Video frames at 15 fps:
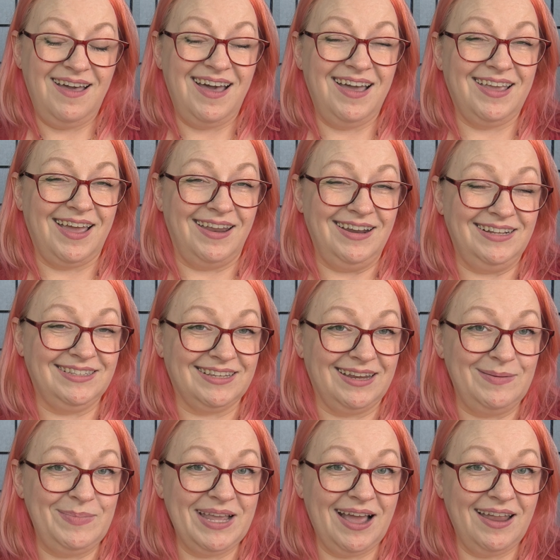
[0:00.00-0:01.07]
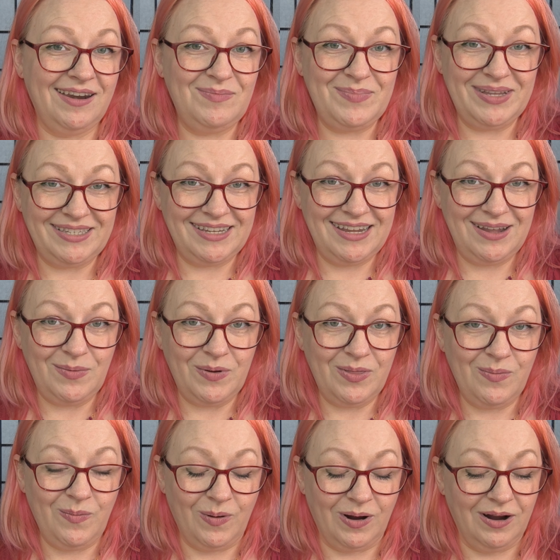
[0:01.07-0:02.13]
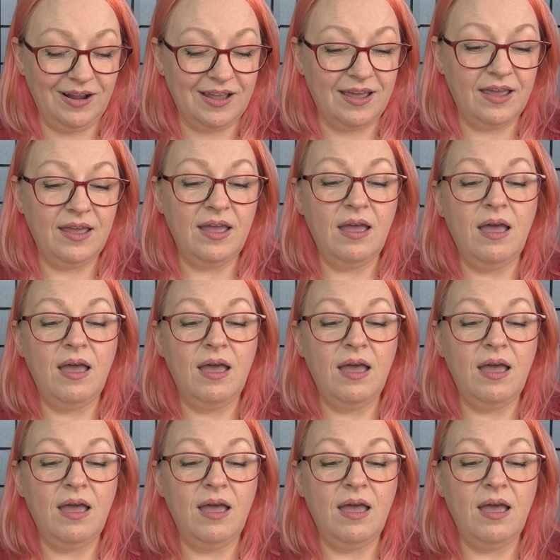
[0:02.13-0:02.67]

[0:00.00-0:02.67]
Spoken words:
Again, it's going to be kind of busy with work.